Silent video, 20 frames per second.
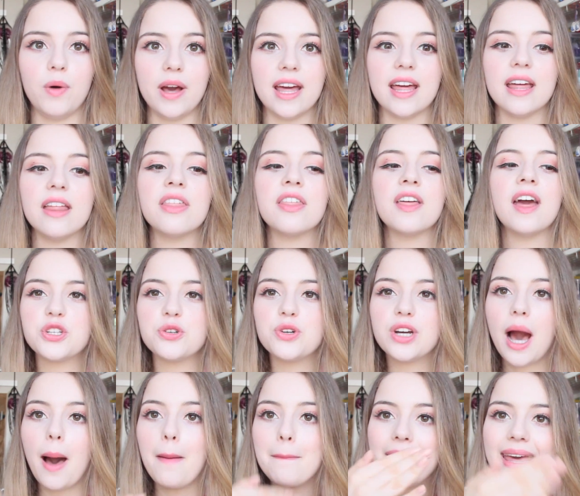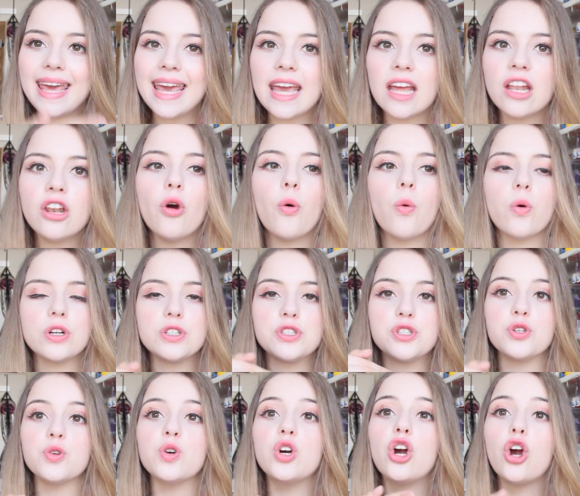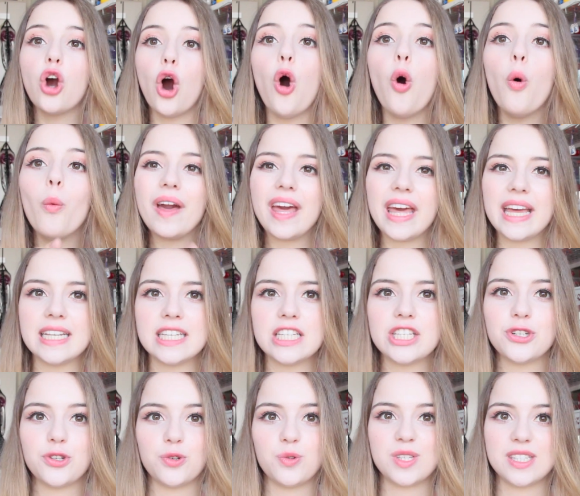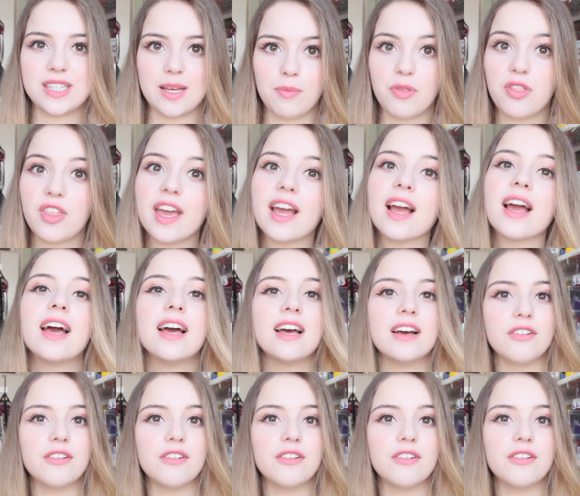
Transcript: with to come in or to go into something.